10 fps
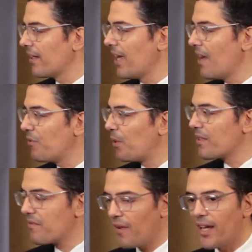
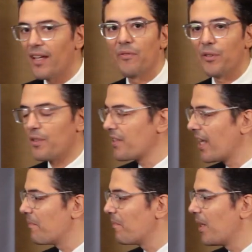Everyone's fighting for the
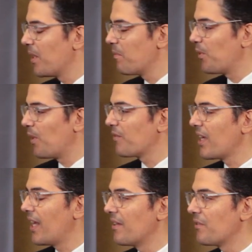same pool of
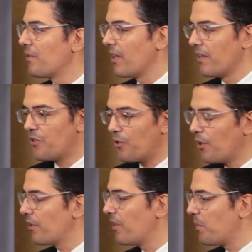talent today in
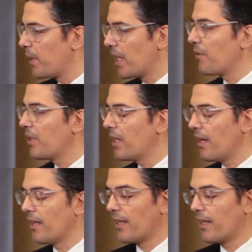Detroit, in the Bay Area, in